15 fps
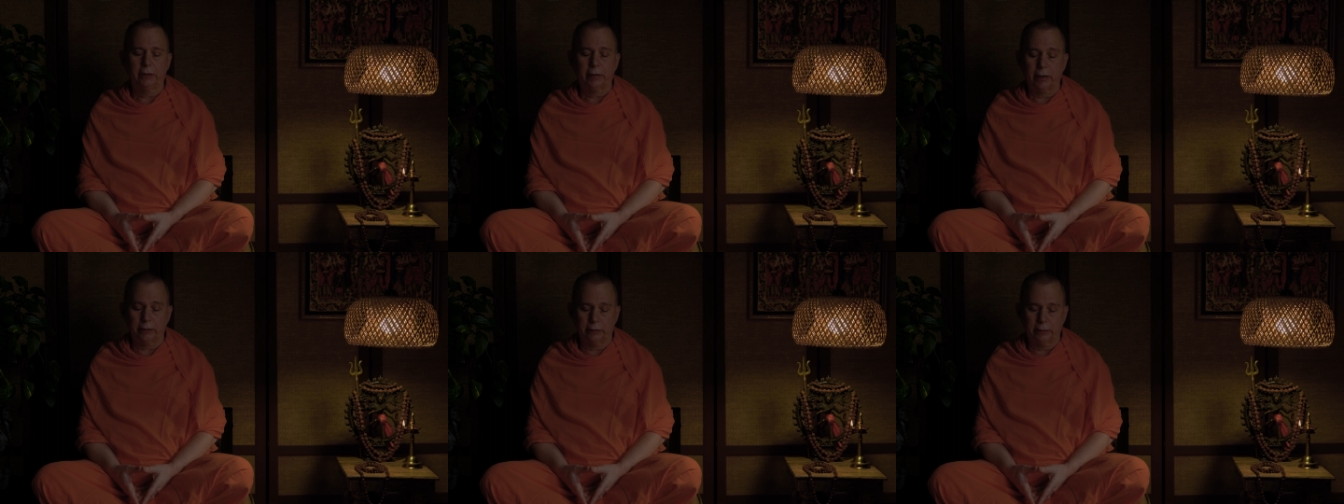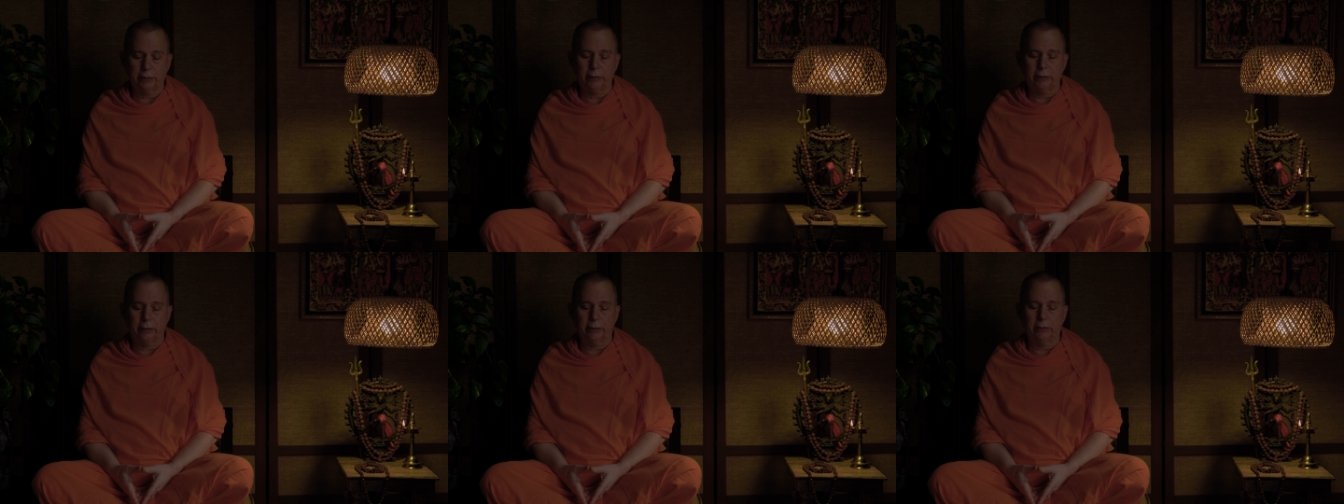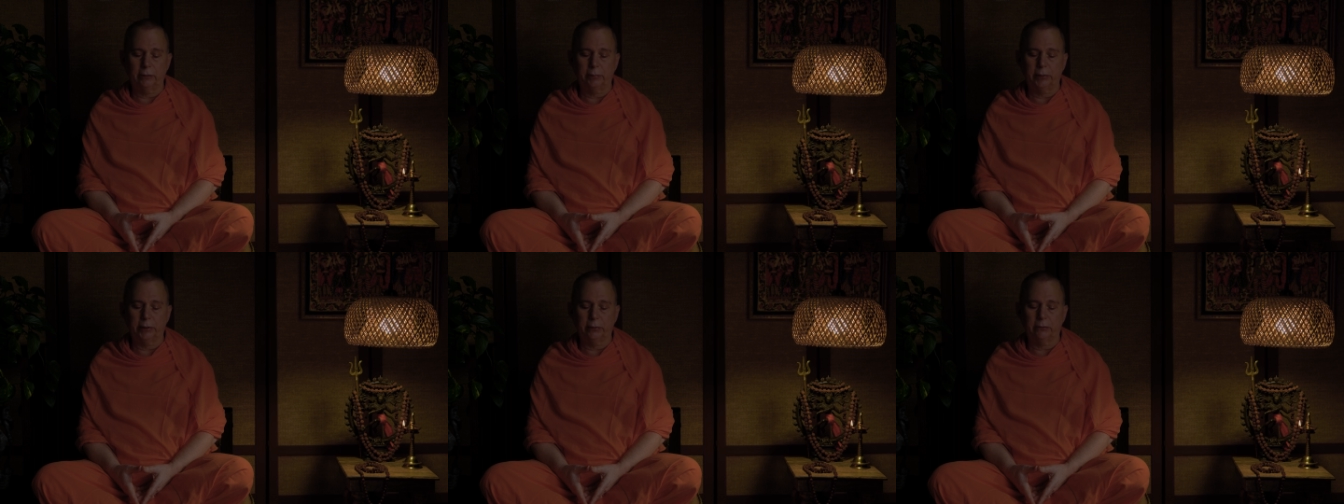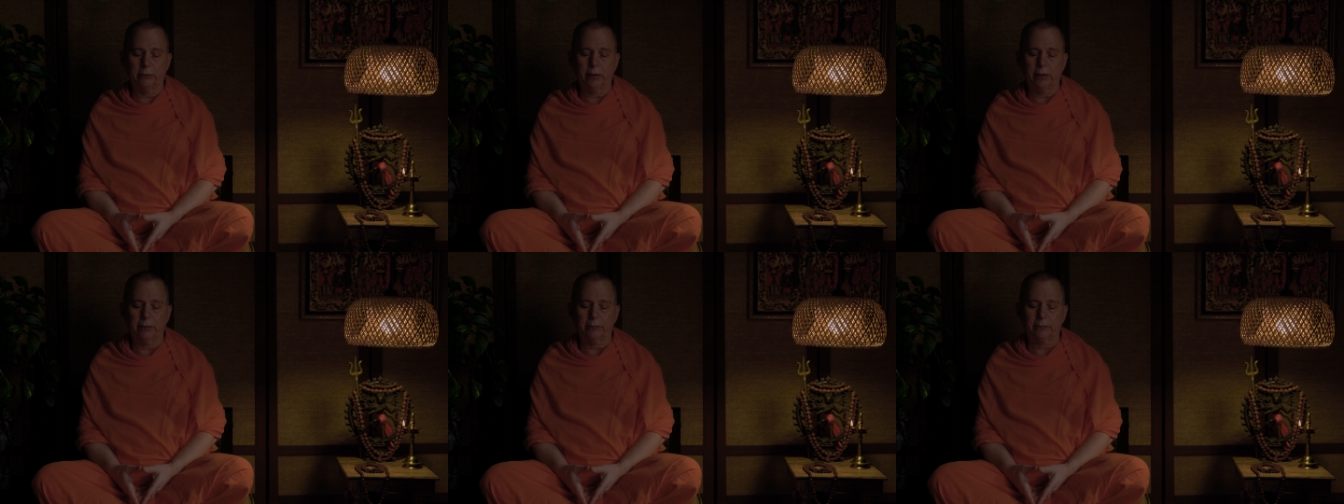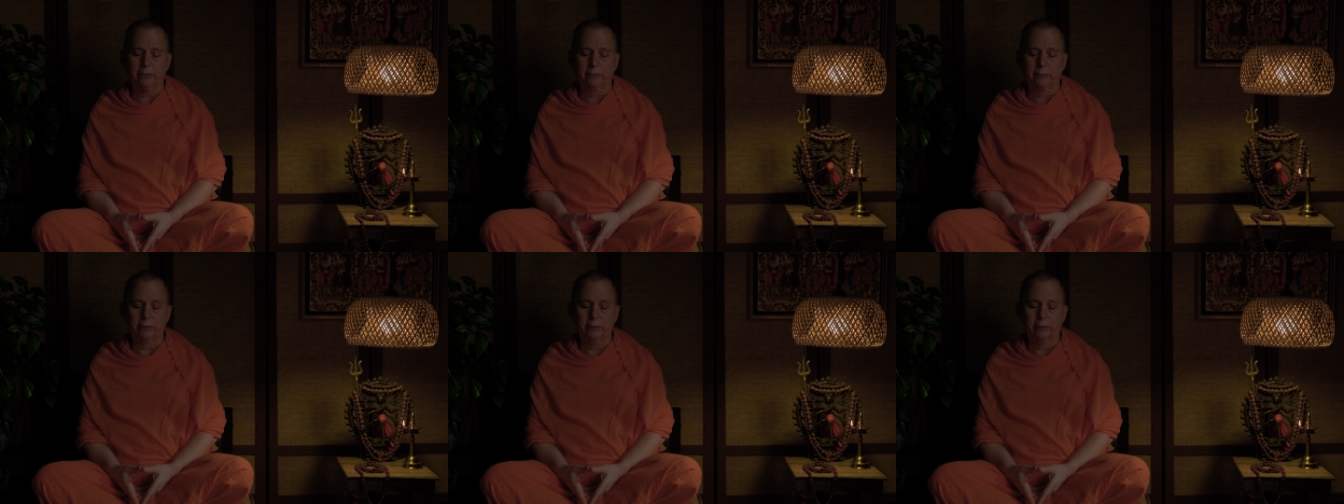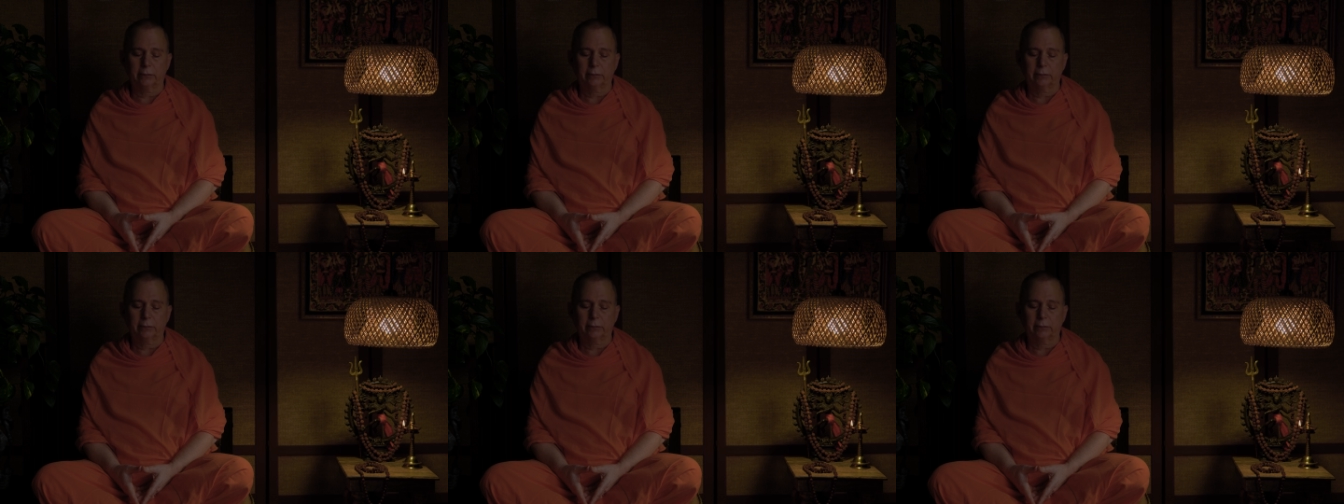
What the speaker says: that need to be addressed.